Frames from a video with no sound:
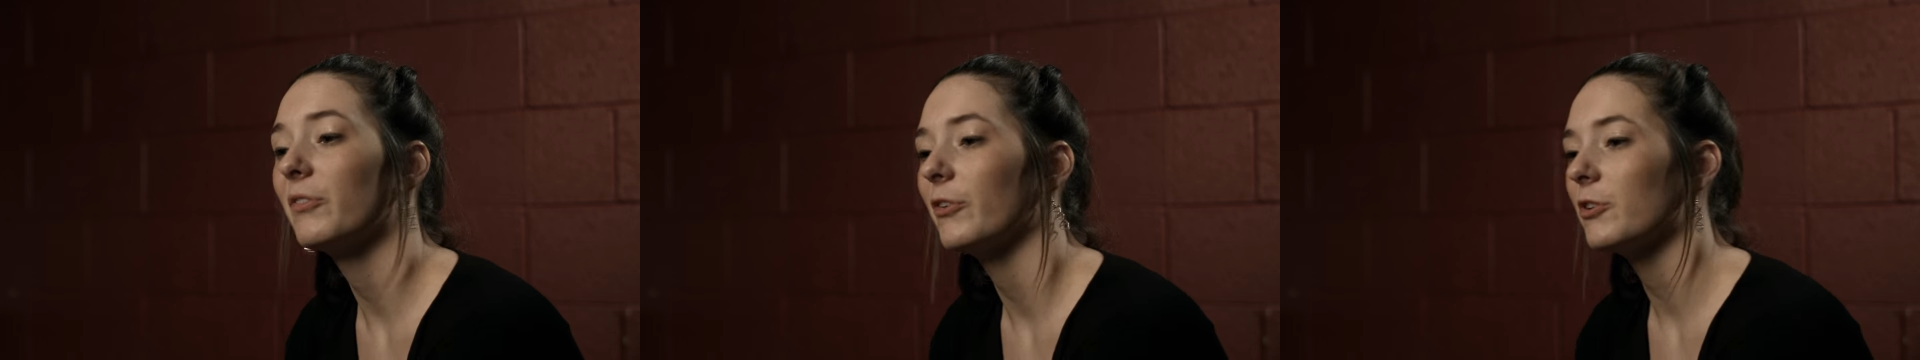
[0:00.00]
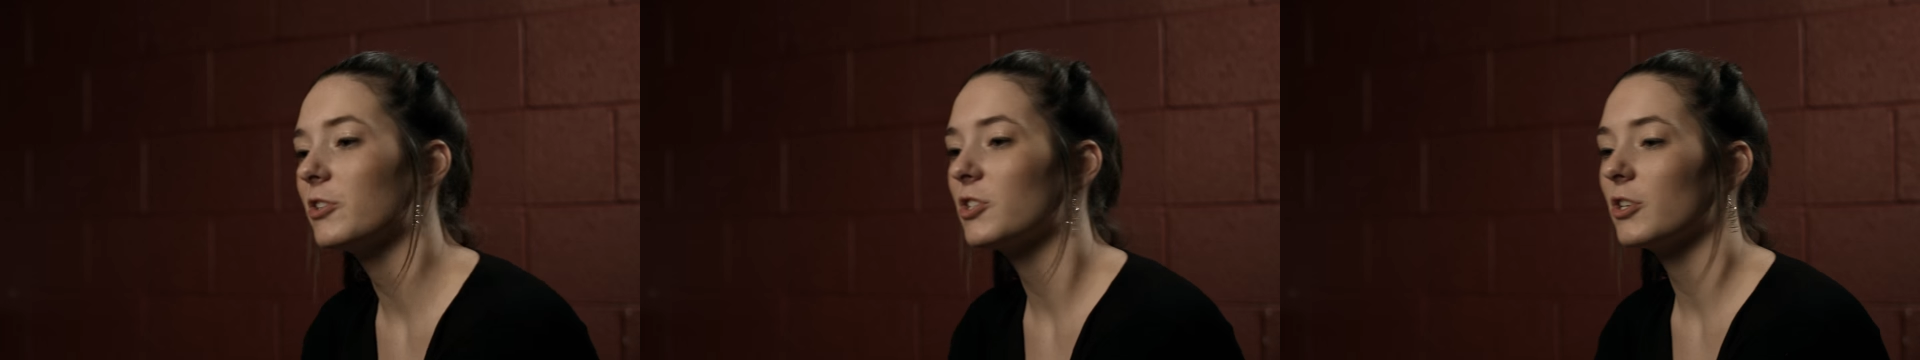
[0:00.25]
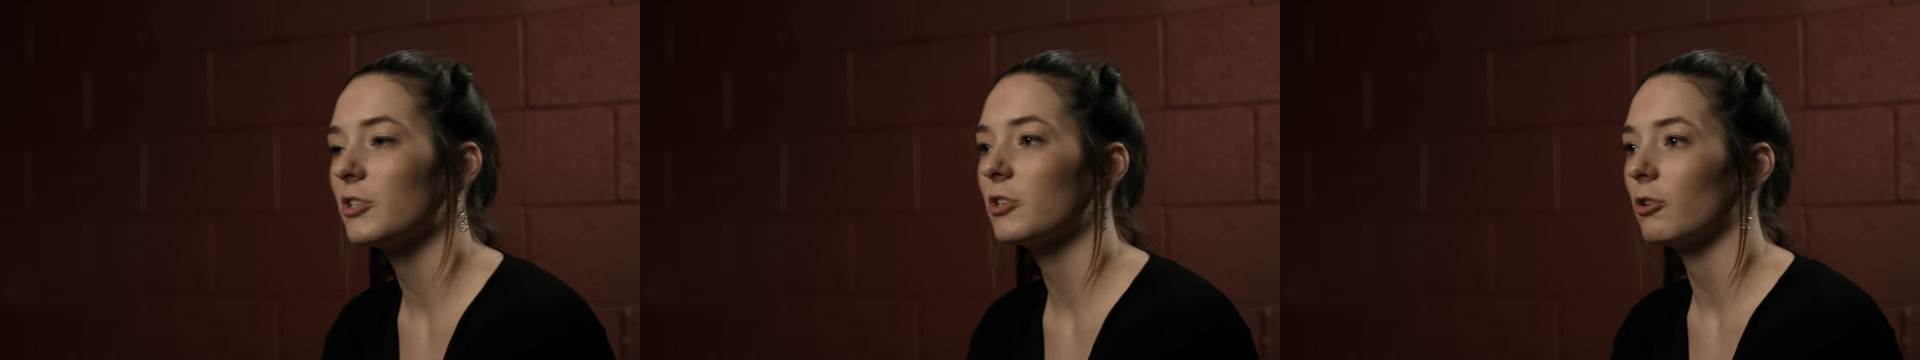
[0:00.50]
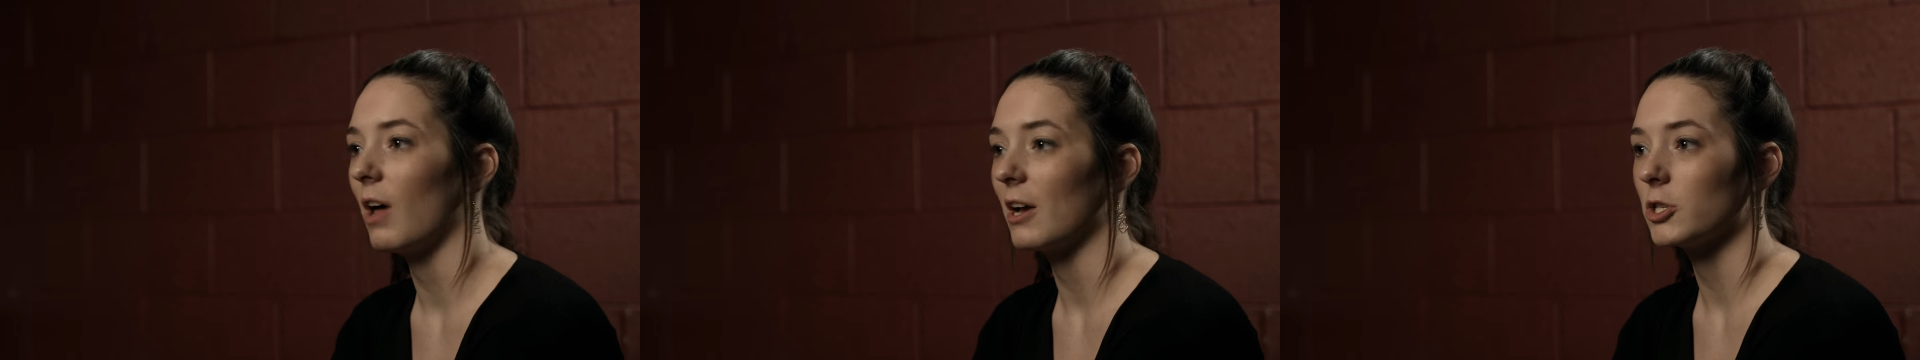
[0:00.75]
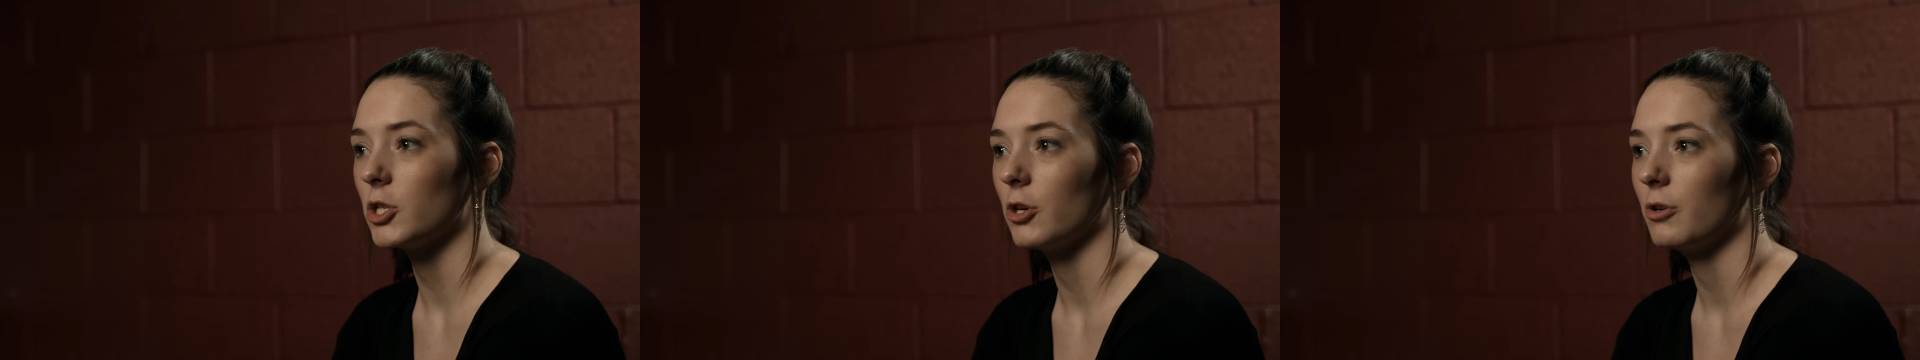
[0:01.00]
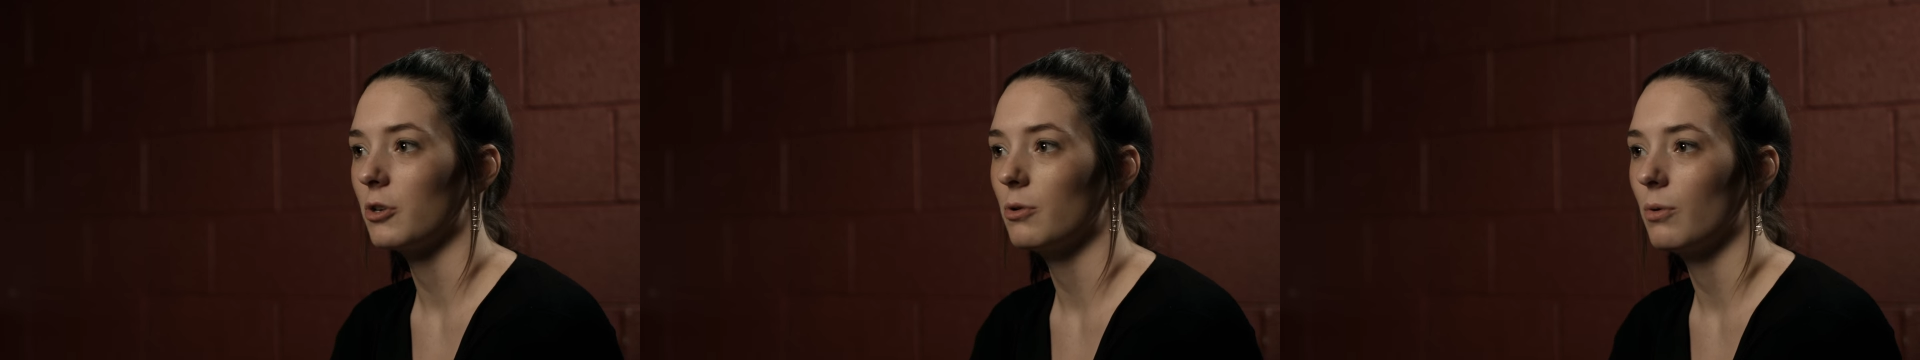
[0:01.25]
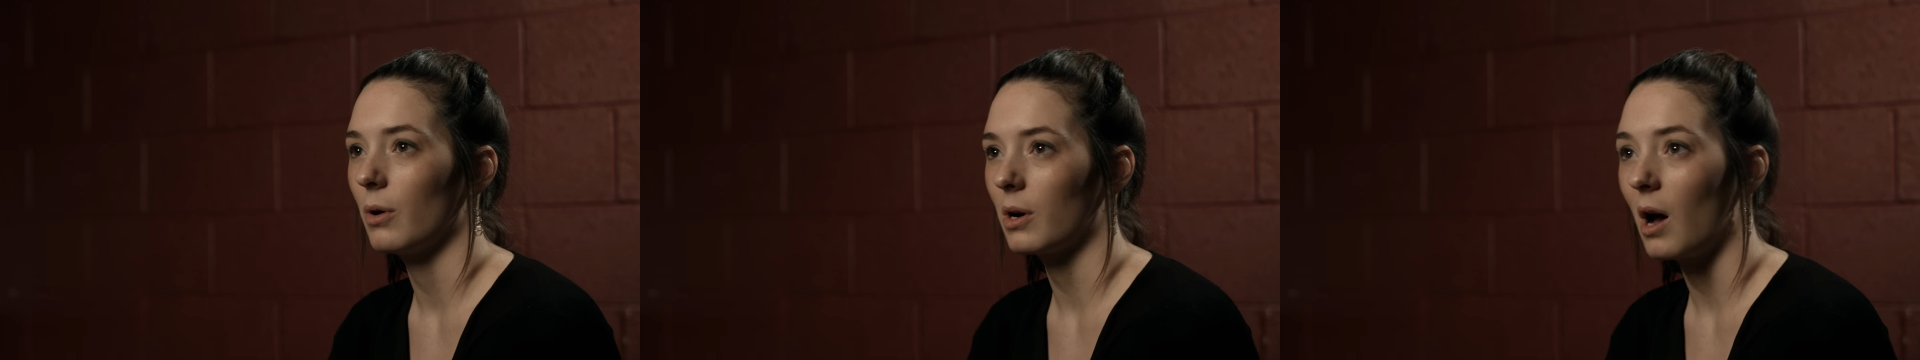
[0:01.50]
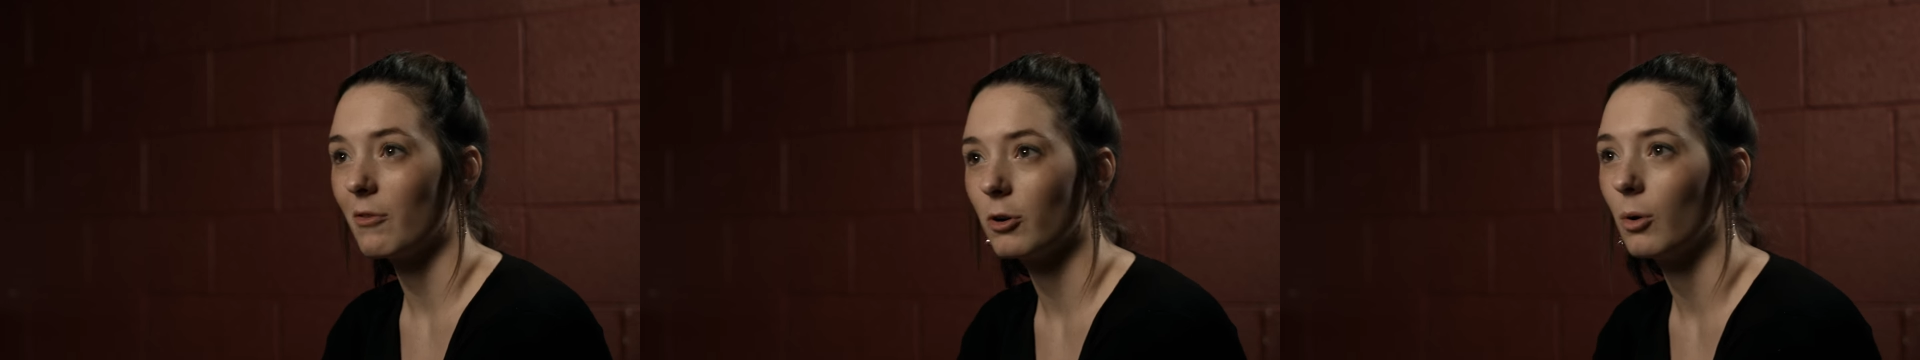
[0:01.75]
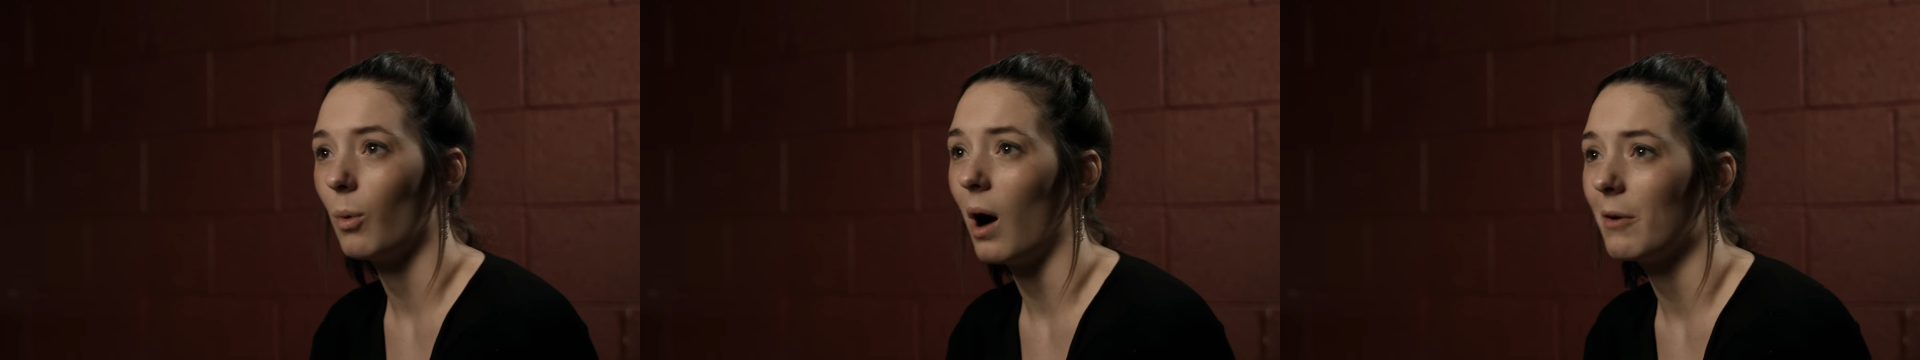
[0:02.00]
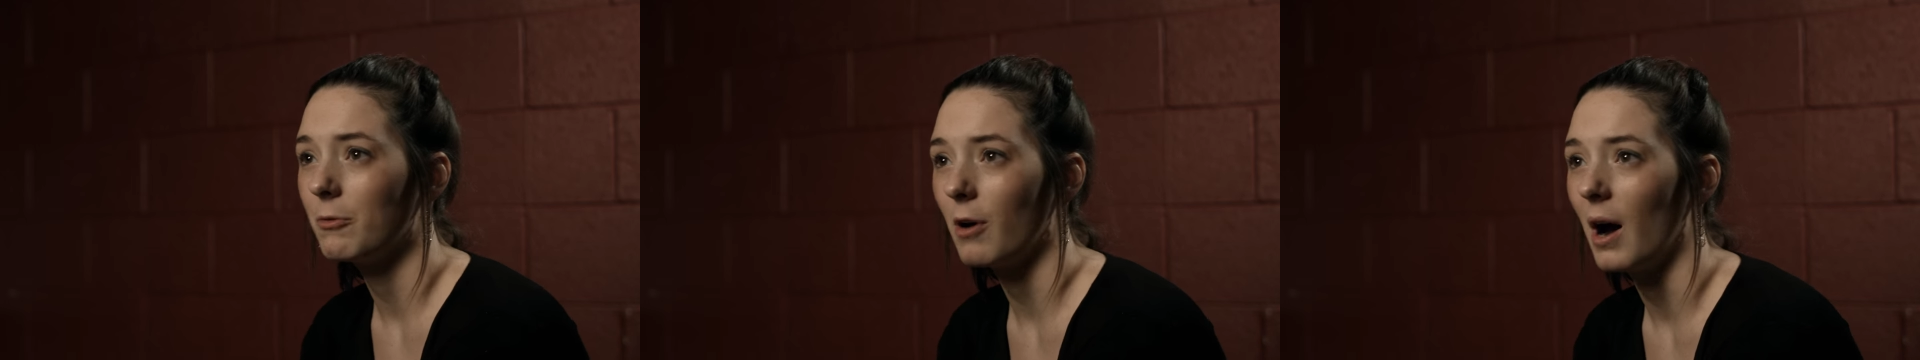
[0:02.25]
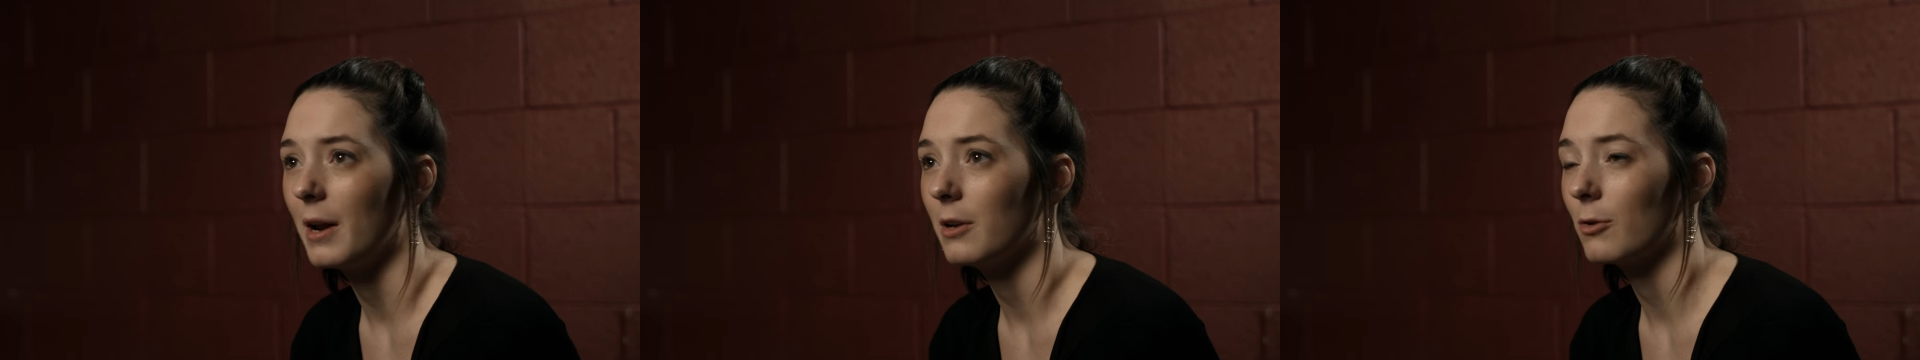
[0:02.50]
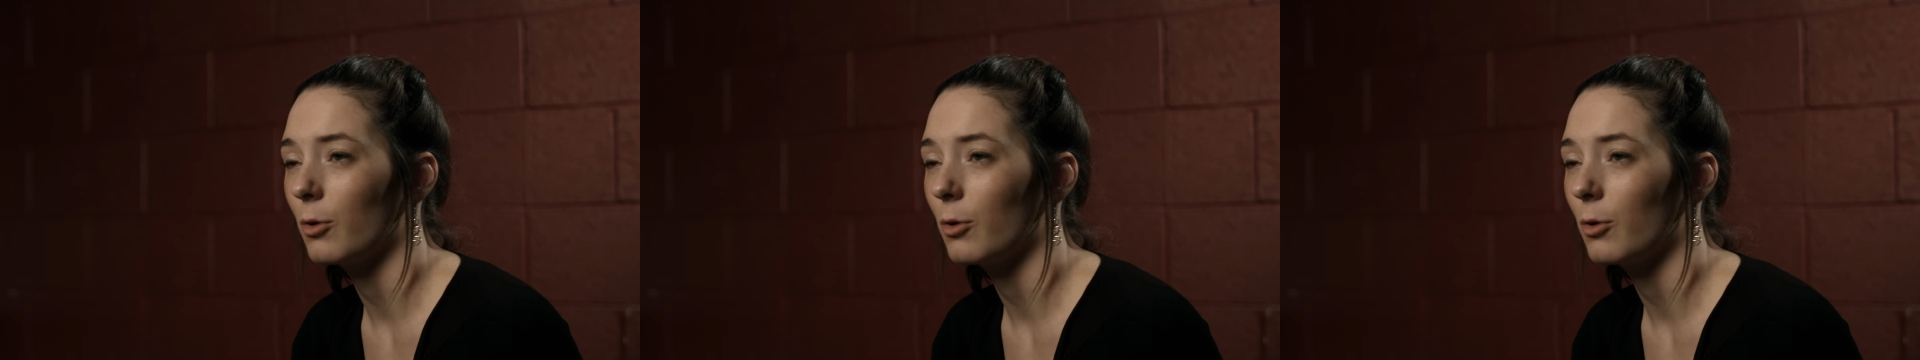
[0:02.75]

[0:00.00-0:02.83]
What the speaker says: first year to your last year, you cover a wide variety of